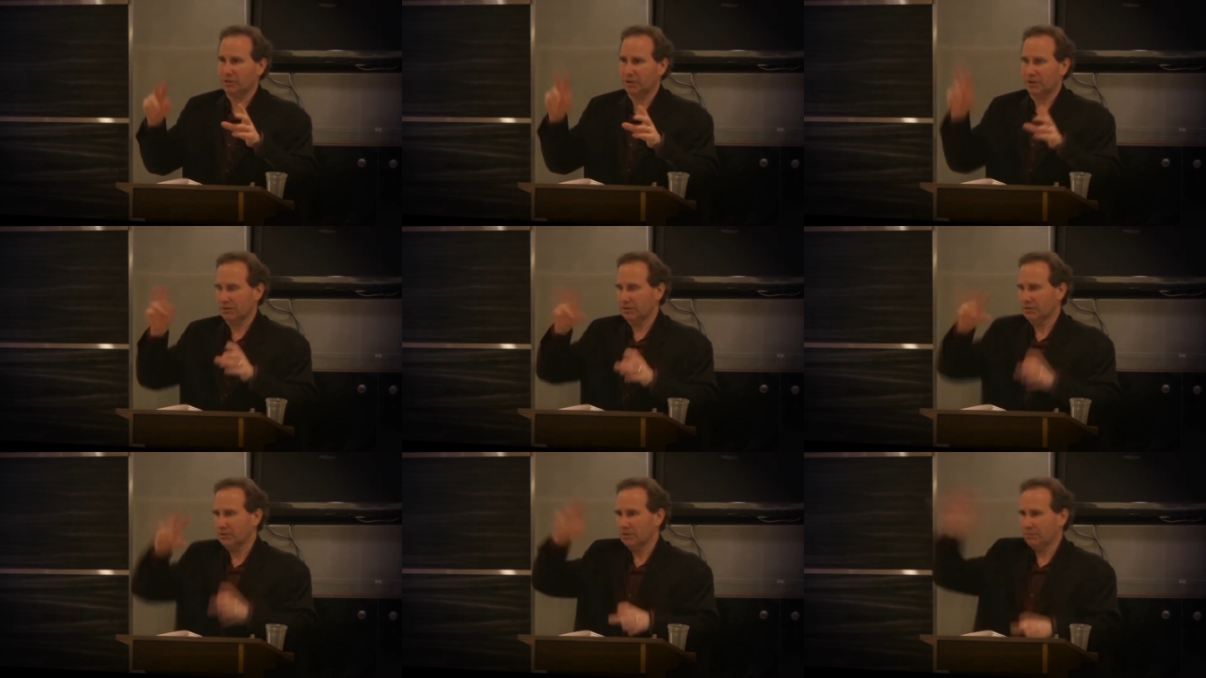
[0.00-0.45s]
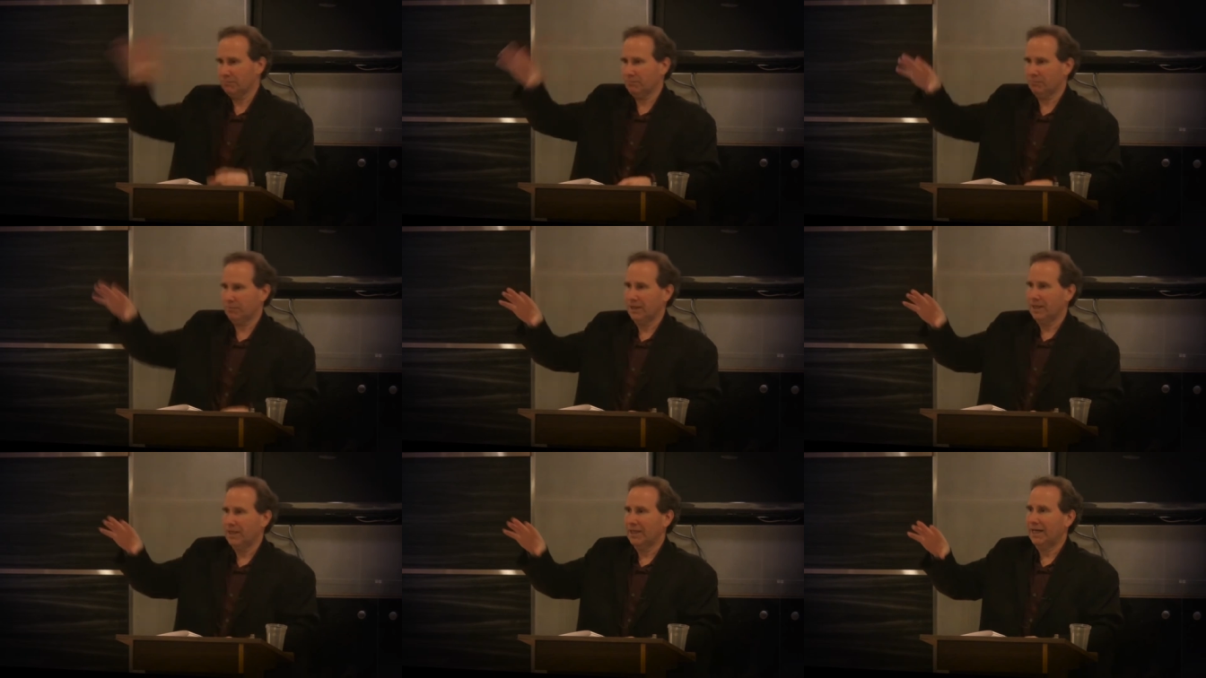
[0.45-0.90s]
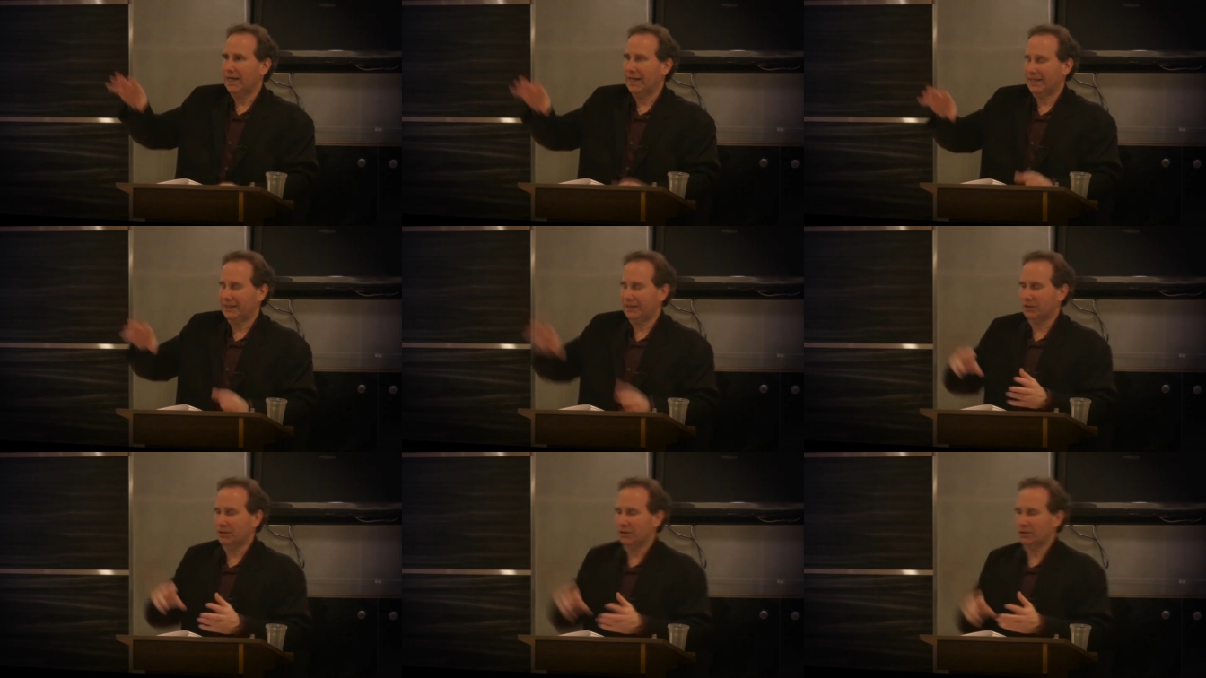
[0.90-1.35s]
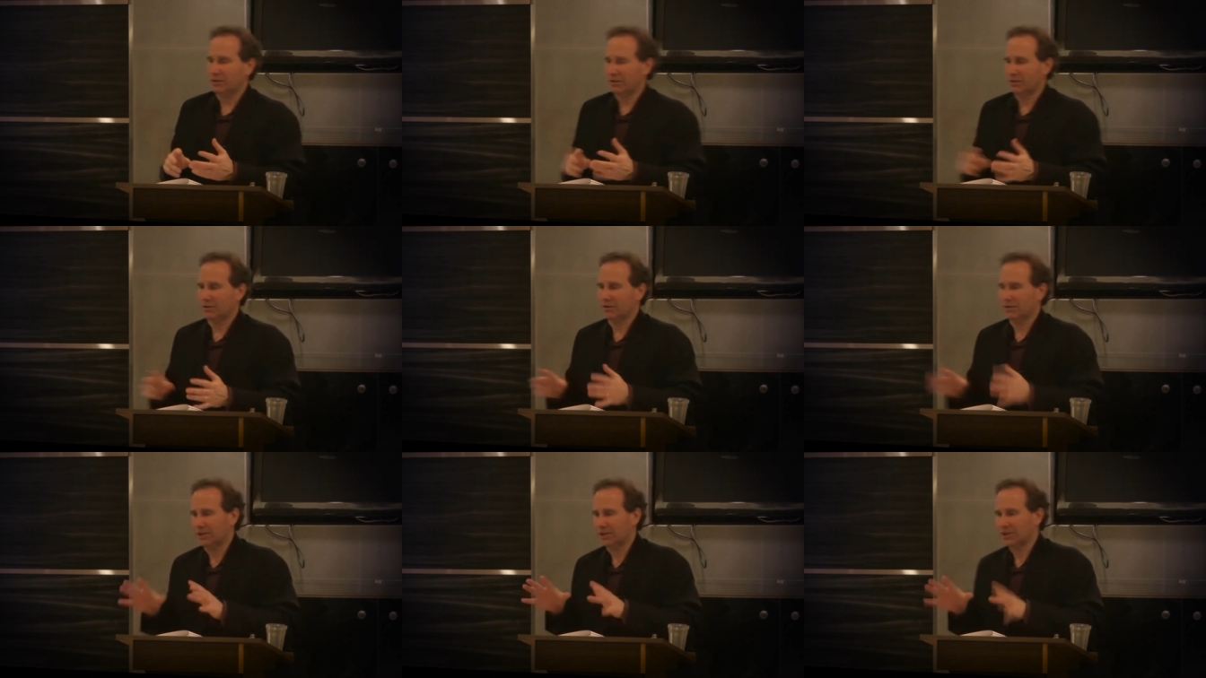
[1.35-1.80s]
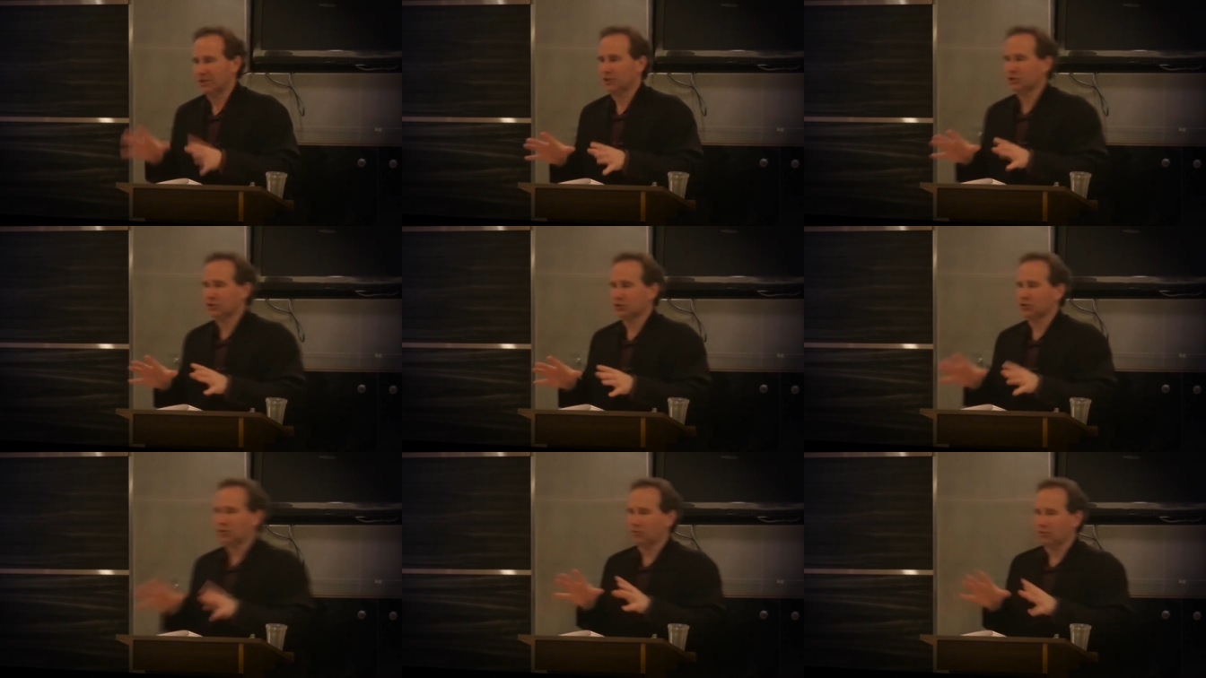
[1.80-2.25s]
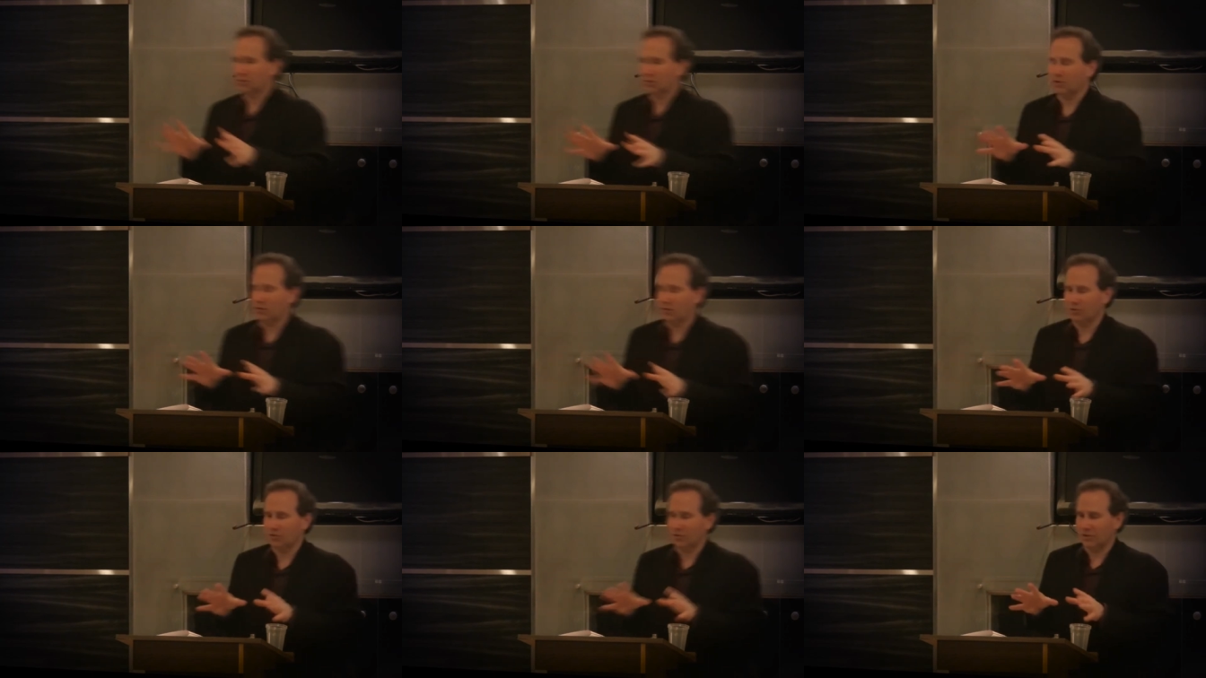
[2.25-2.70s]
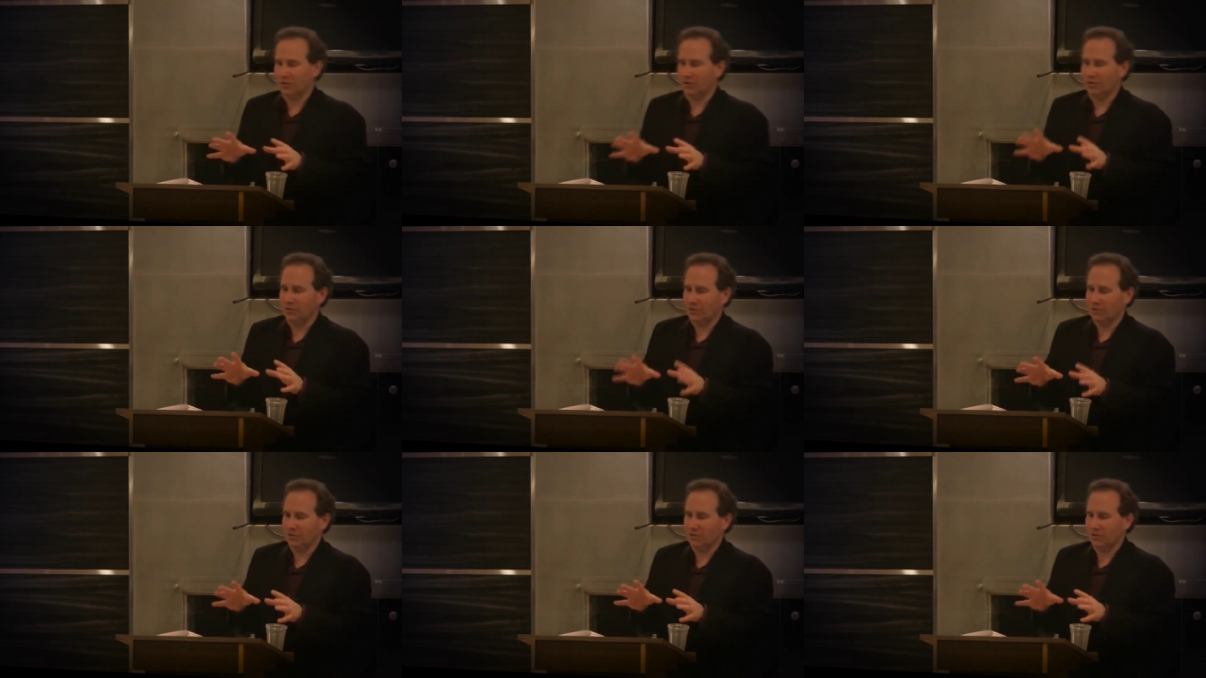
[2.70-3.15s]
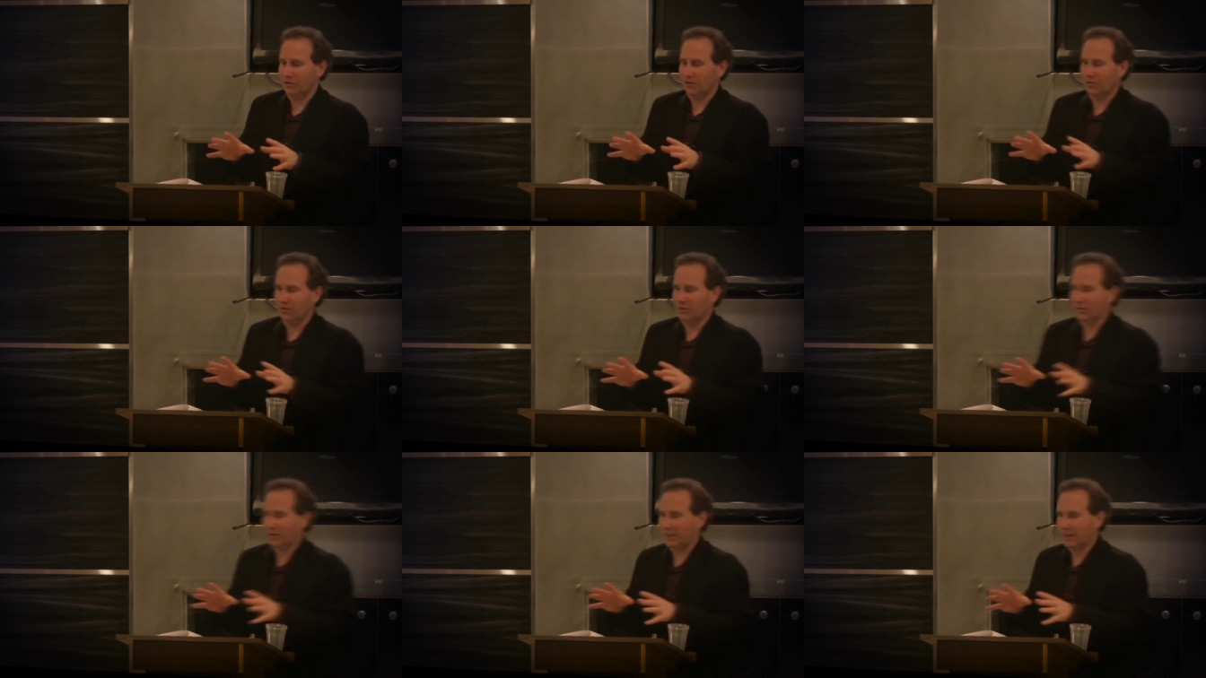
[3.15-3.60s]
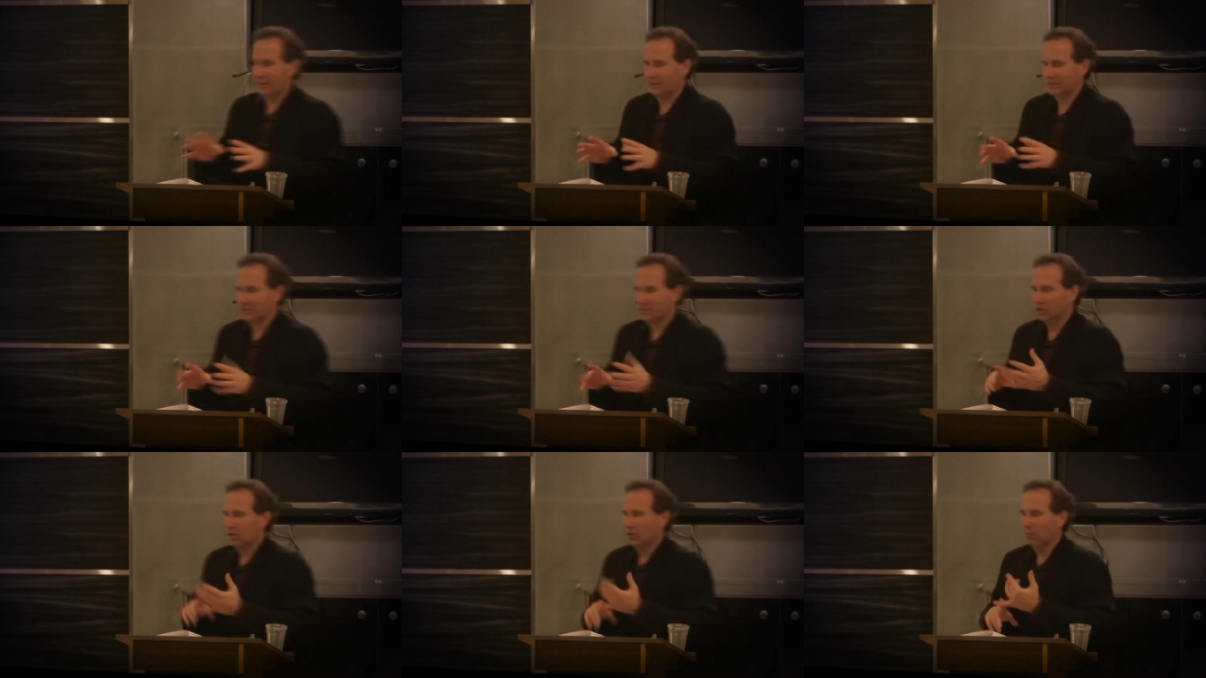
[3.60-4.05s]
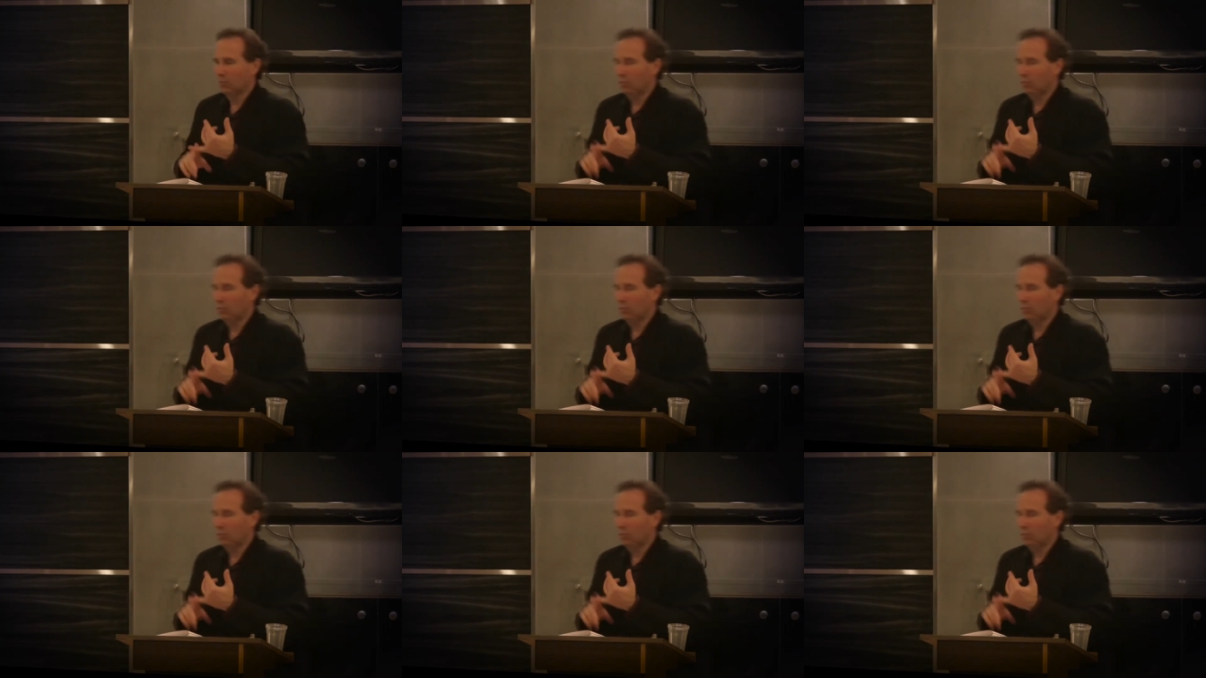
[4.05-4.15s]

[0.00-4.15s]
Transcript: The, the, and the, the conditions are, are, are, are these.